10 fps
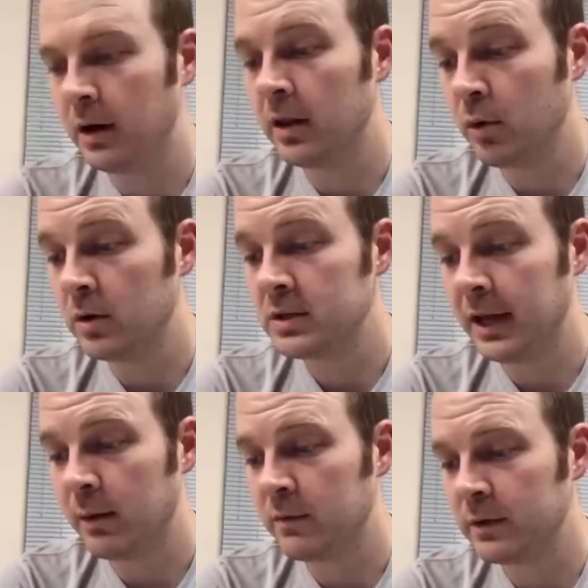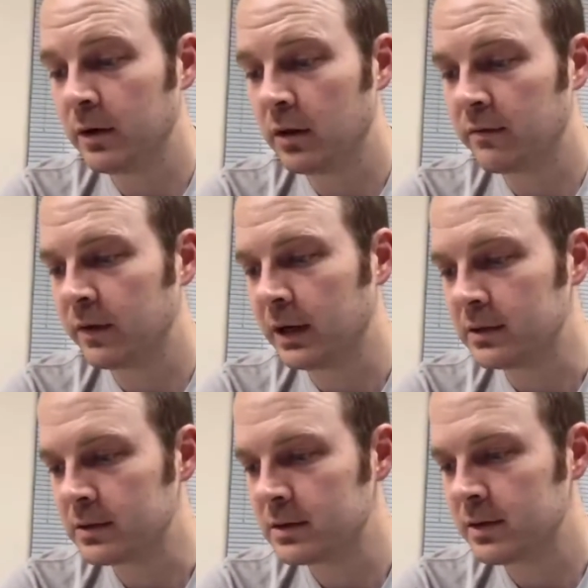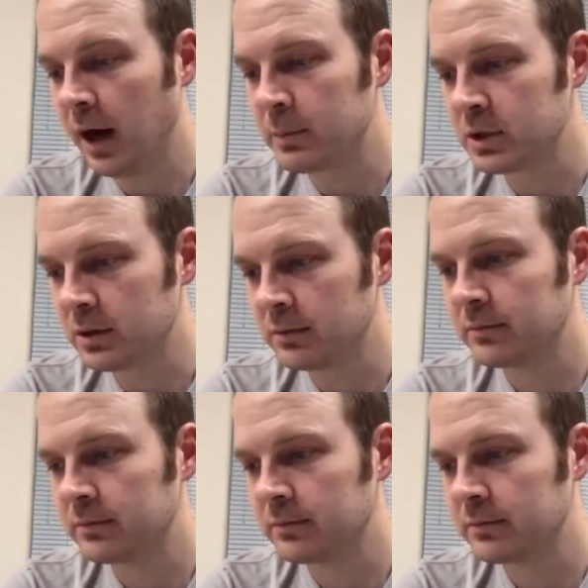the More tab, if you go to the friends option.